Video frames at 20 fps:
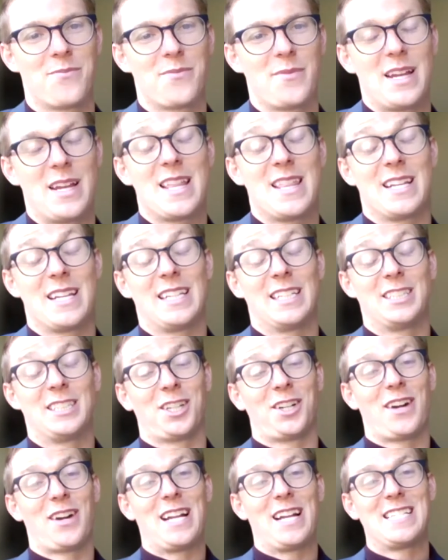and I think that's a
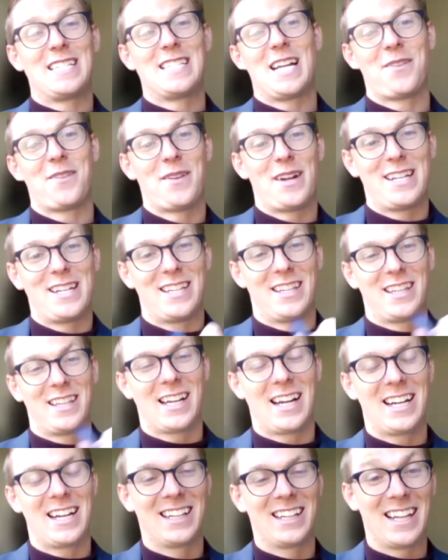great segue into the
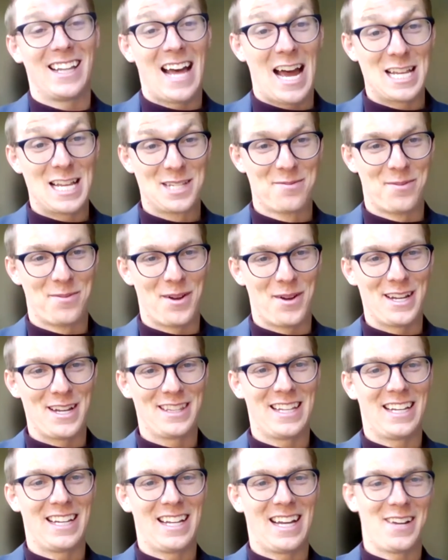kind of last point
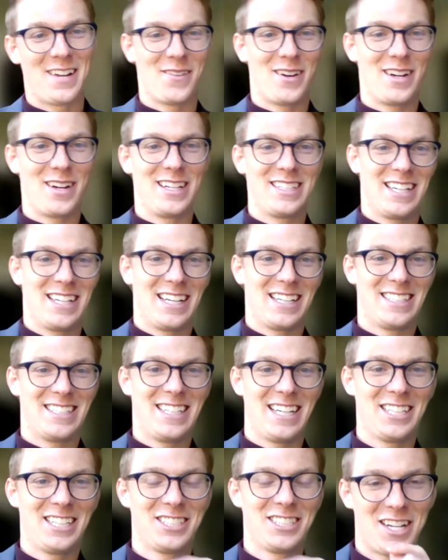that I wanted to
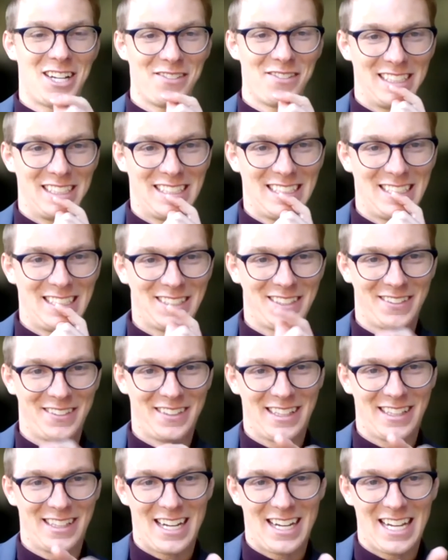touch on with Sisu,
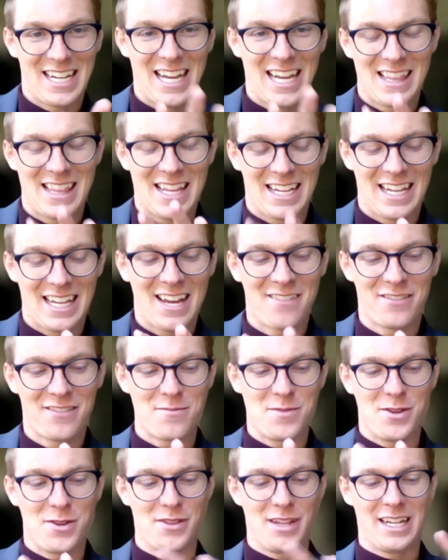and that I get from
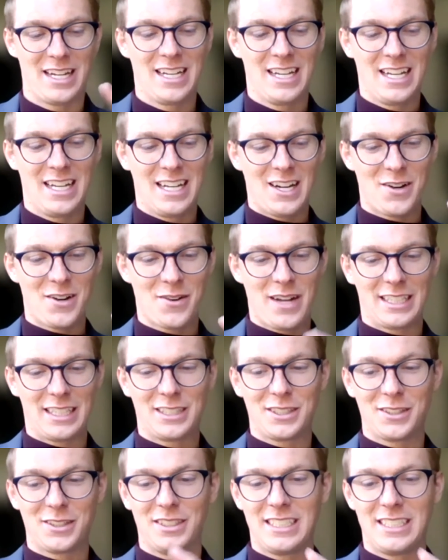you that, okay,
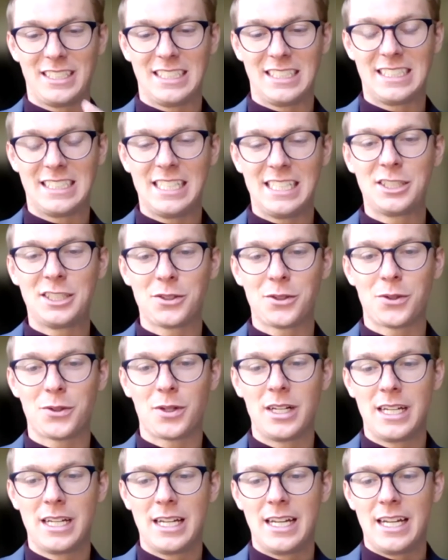so
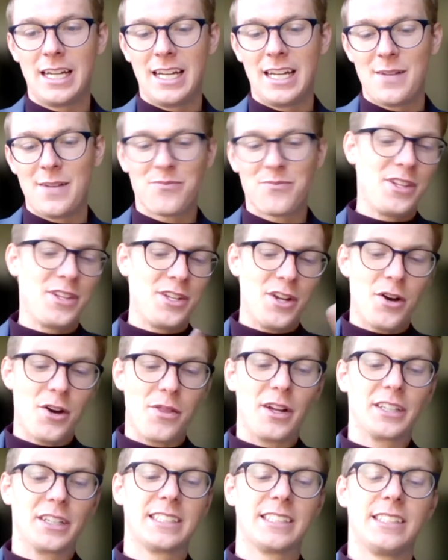Sisu,
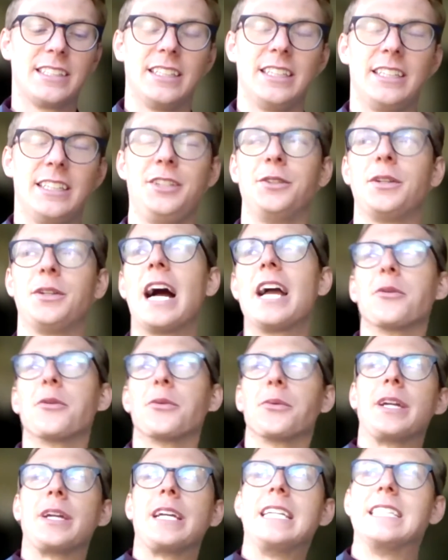you kind of
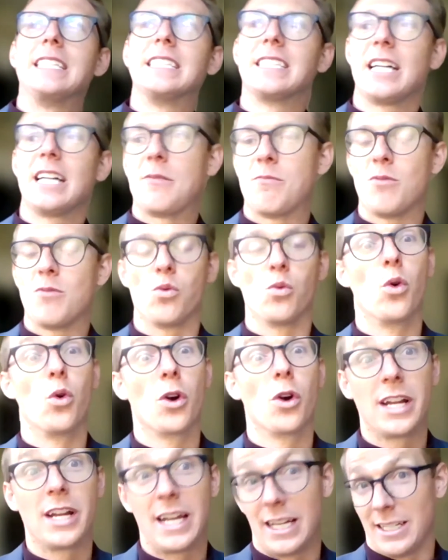read some
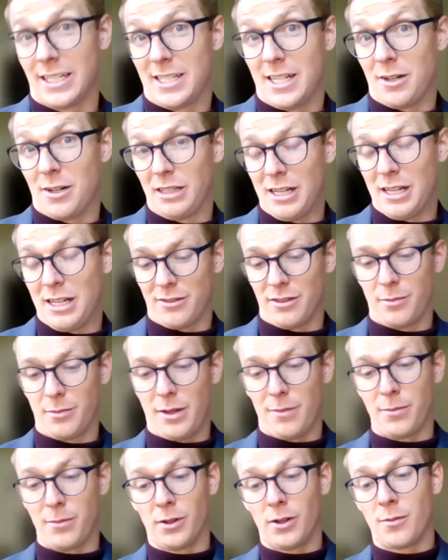warnings out there from
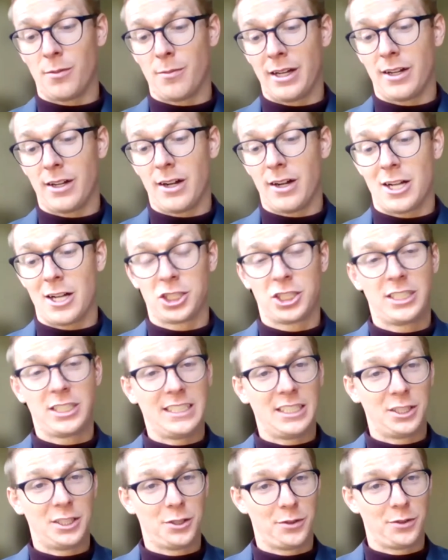people. Oh my gosh, Sisu